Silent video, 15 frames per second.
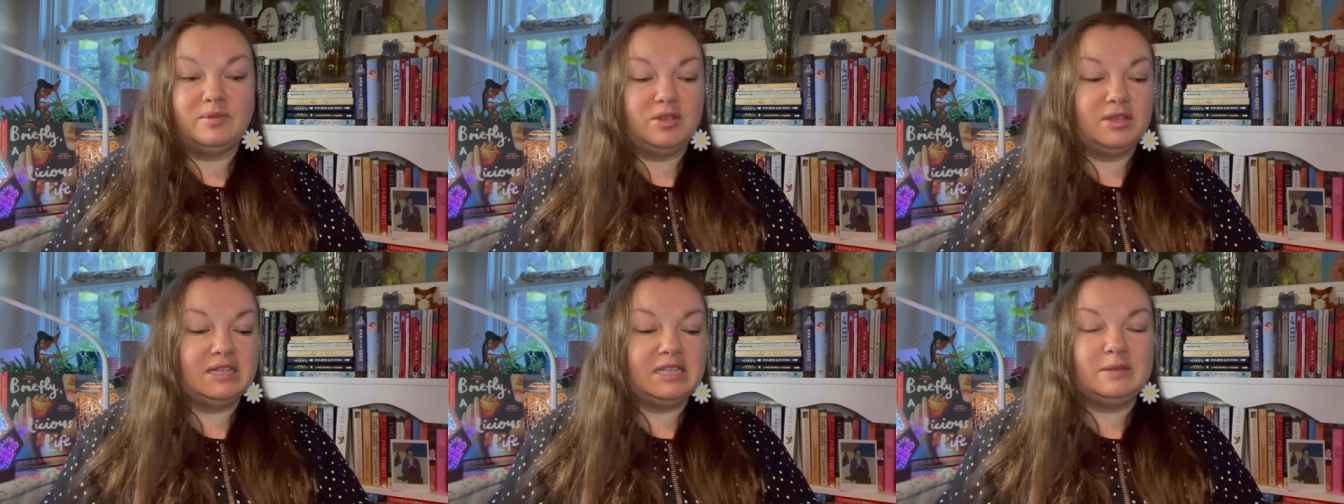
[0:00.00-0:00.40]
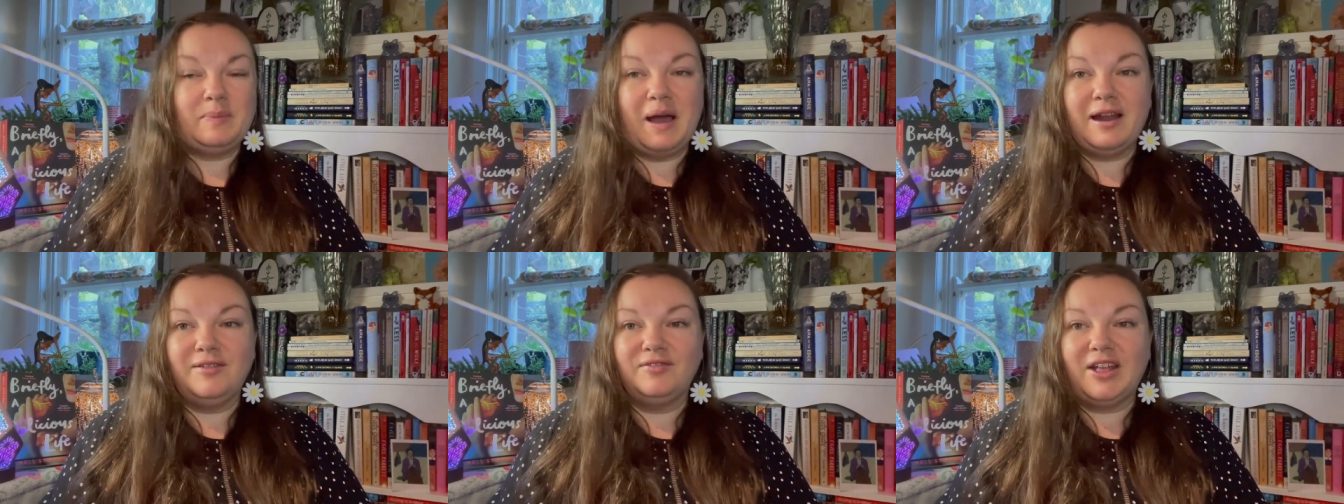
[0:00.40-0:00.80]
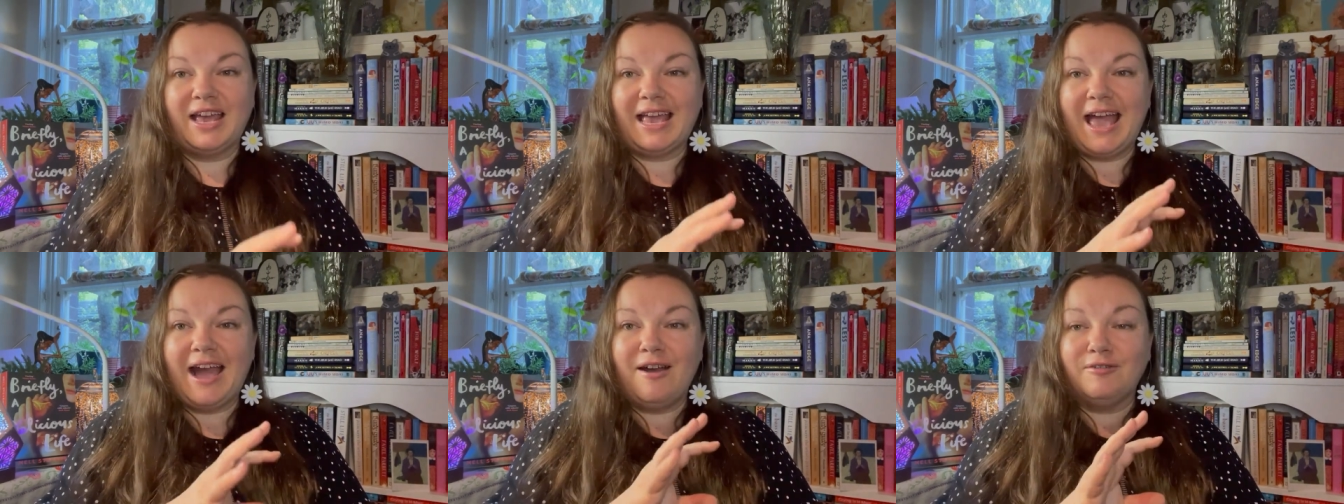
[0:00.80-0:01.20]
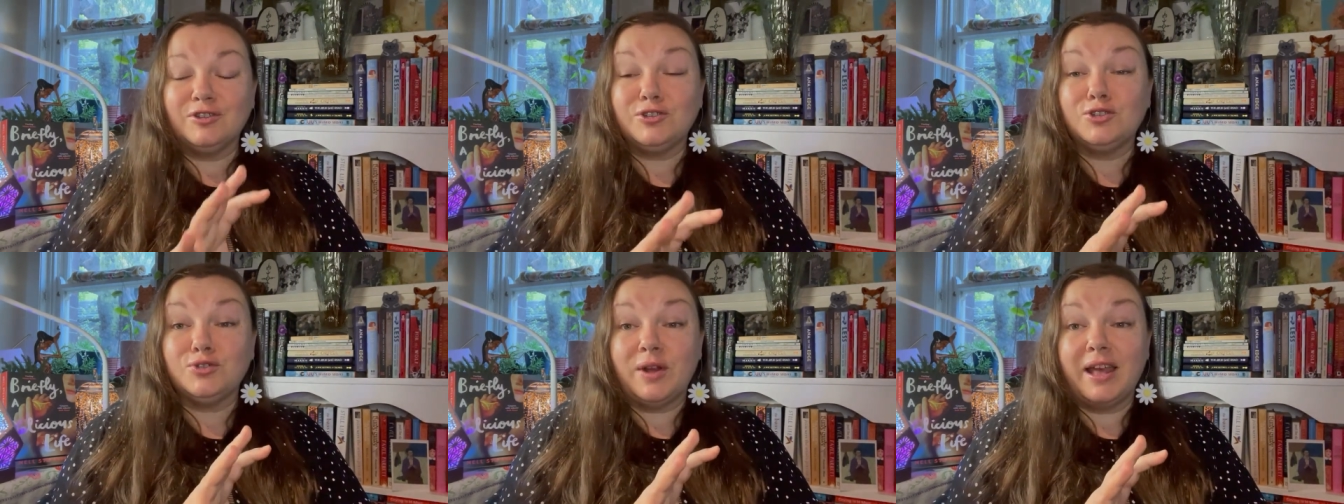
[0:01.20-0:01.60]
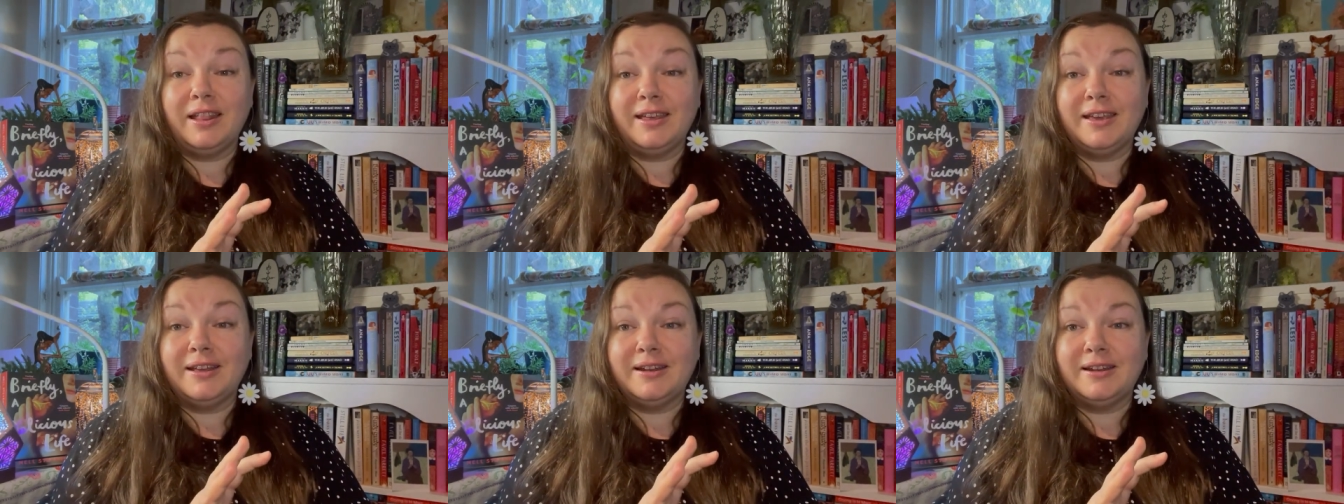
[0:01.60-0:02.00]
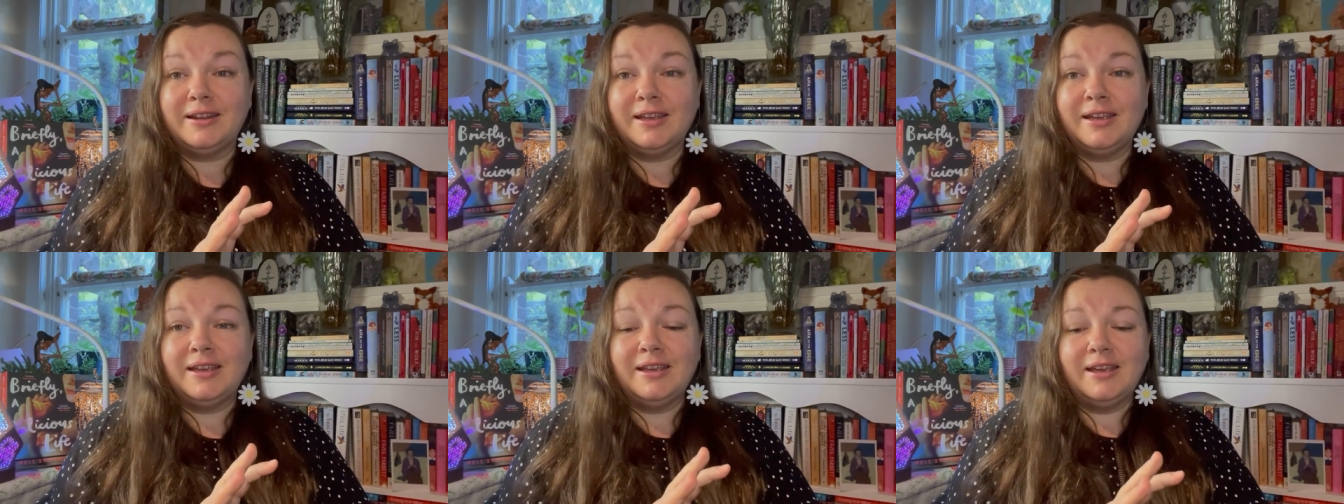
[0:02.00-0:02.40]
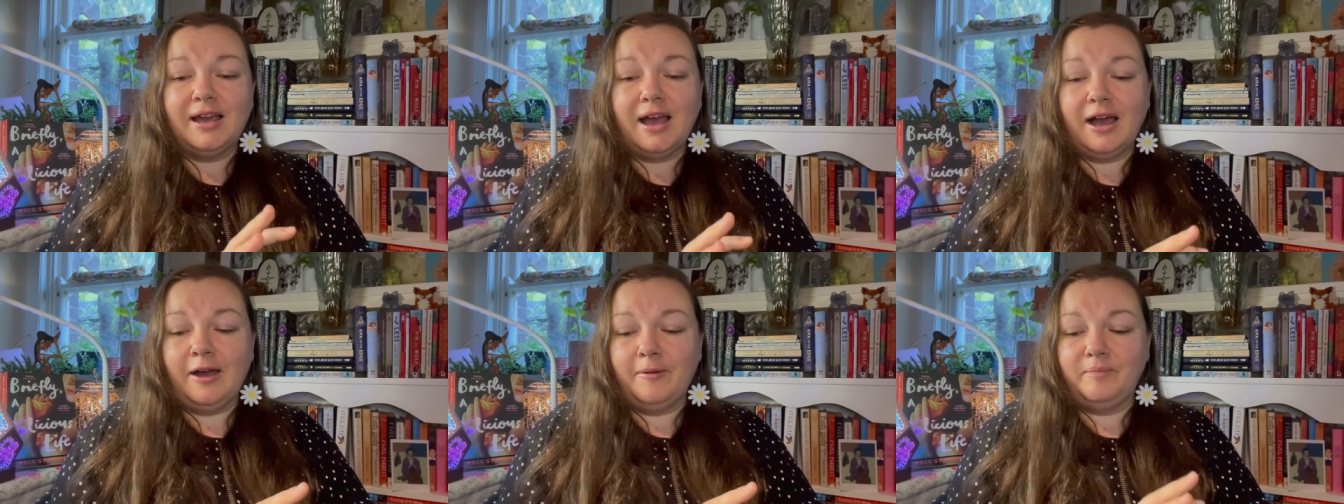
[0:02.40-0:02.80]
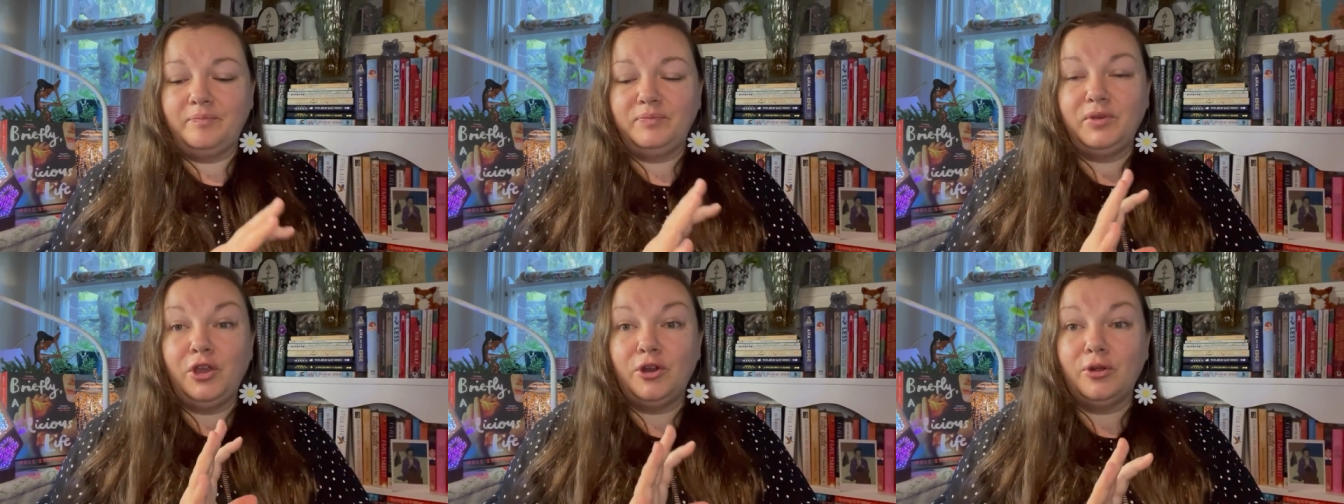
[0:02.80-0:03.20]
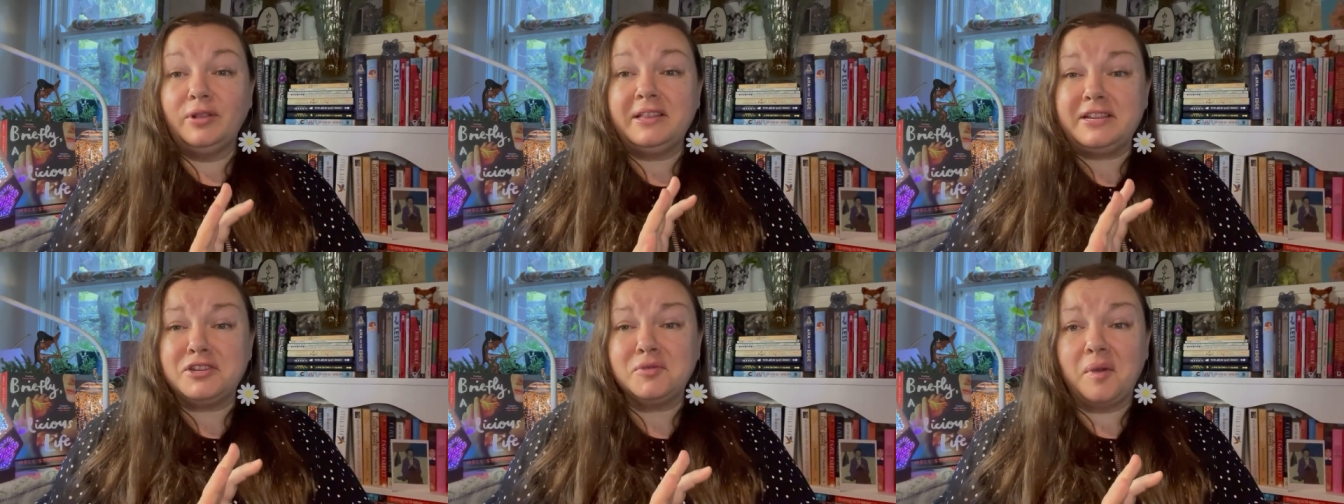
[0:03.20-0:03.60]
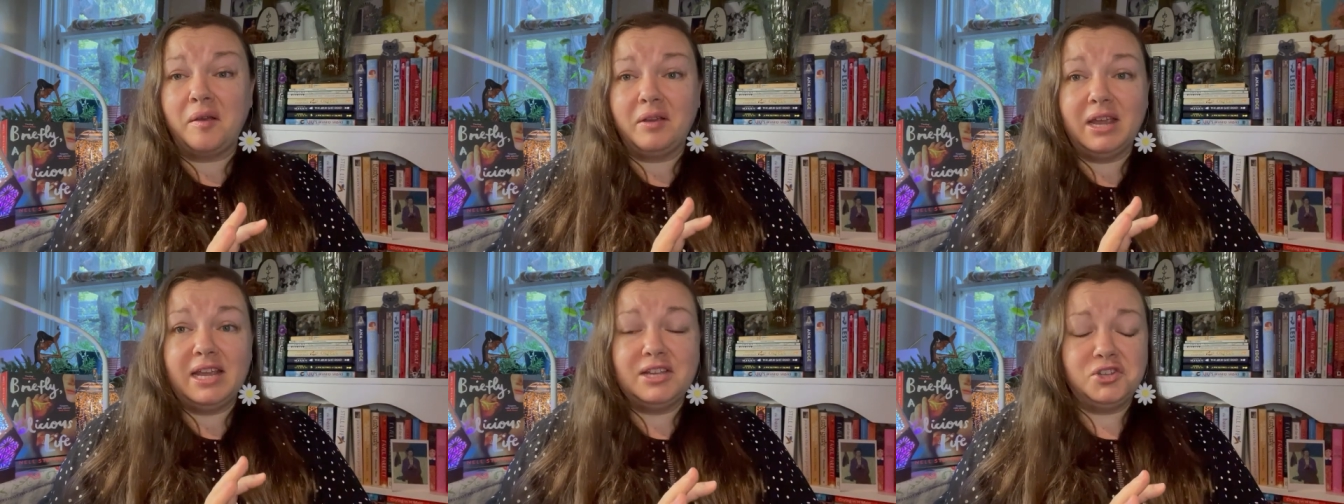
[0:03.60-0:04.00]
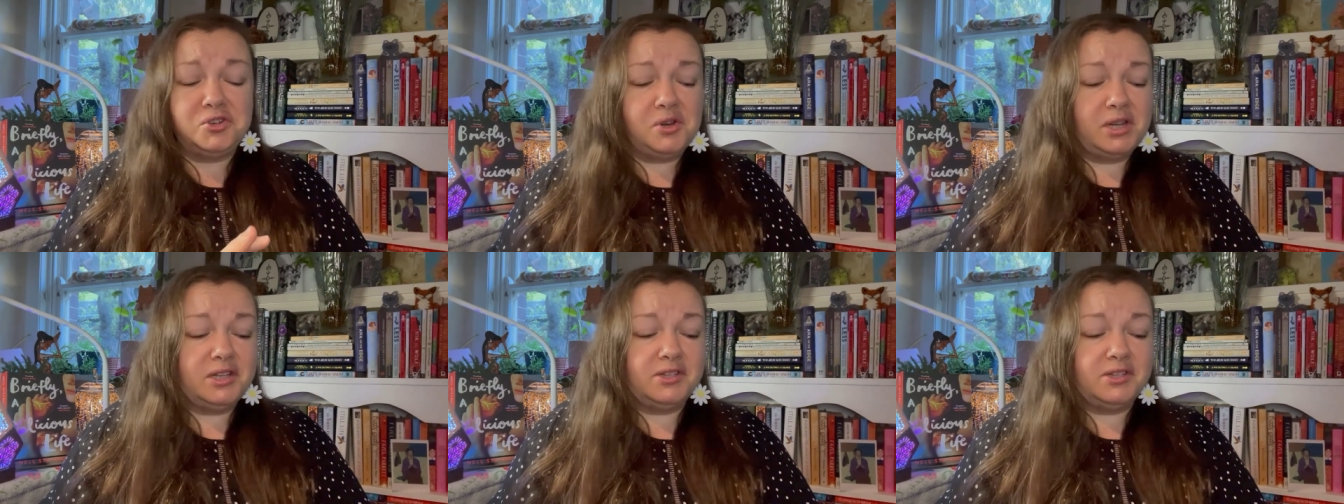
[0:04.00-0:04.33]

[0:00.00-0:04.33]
So this is part of like our Australian, um, you know, literary history.